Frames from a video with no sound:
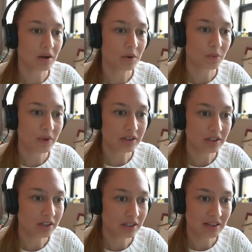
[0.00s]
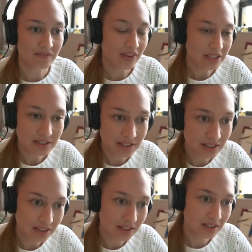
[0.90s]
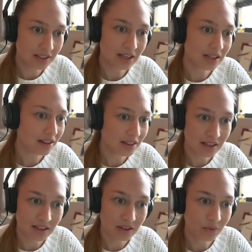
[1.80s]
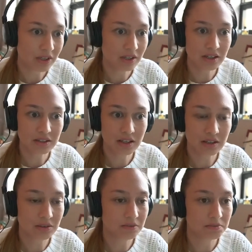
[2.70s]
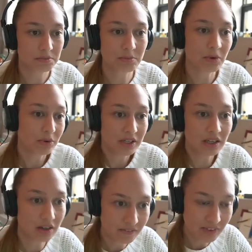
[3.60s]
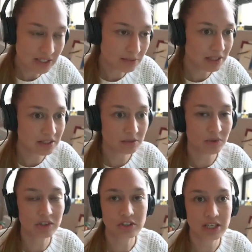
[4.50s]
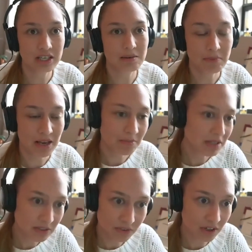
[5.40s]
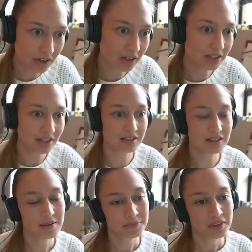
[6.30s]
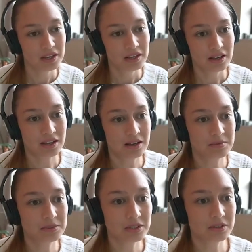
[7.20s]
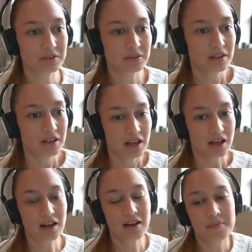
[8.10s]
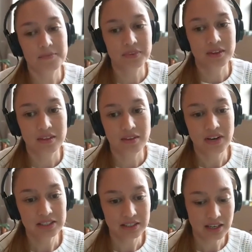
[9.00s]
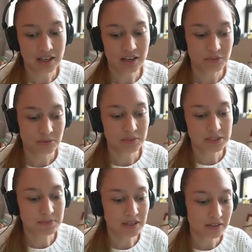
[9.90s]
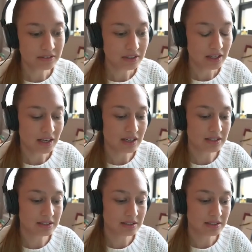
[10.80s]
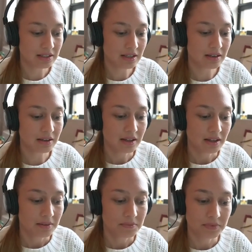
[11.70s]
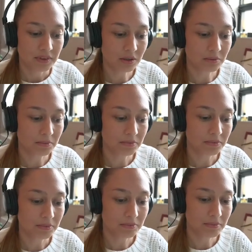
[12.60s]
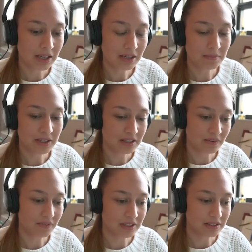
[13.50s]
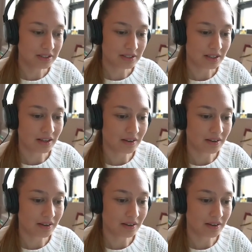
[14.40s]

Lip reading: We are not invested in anything. We're not kind of promoting our investments. We're not taking payments for our content. So the fact that I come from this background has, you know, made a big difference